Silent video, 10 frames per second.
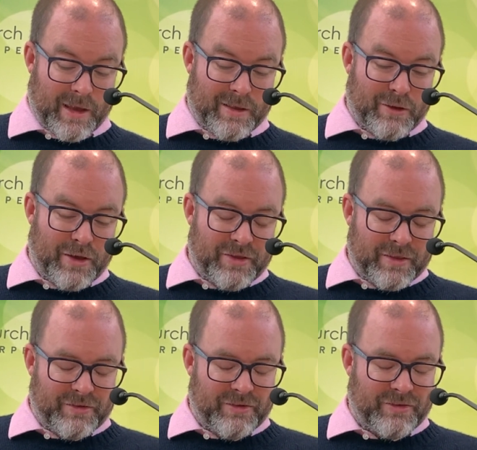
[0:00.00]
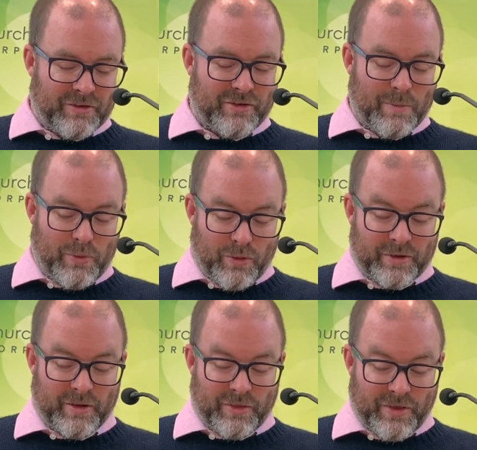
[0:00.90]
And I think this is such an
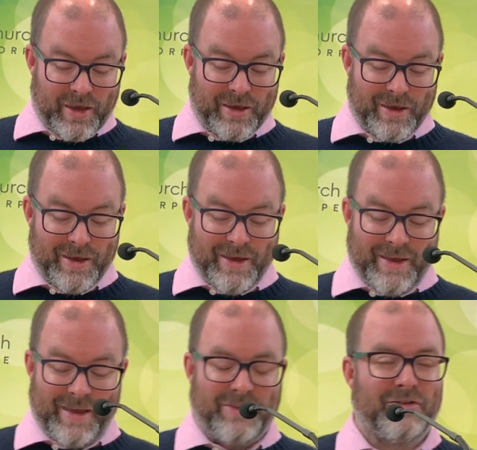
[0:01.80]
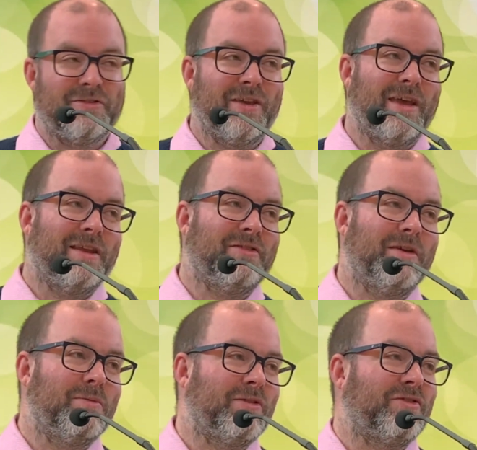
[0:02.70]
important thing to say, and it
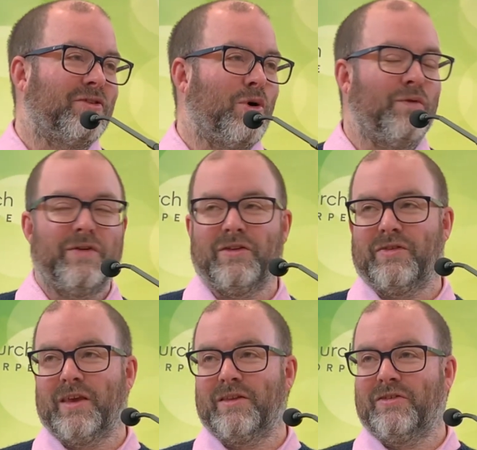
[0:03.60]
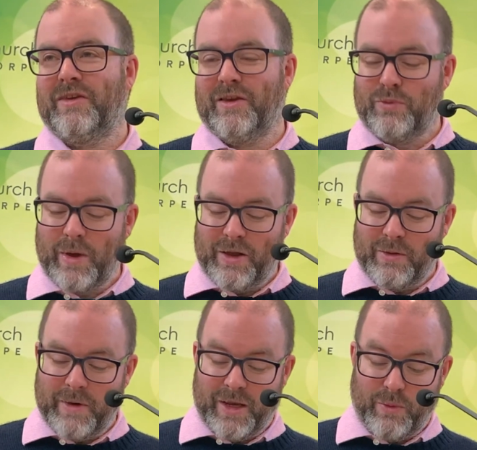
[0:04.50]
seems such an obvious thing to say as well
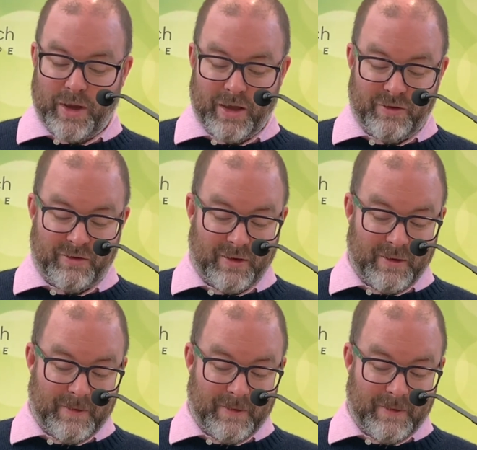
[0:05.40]
in many ways.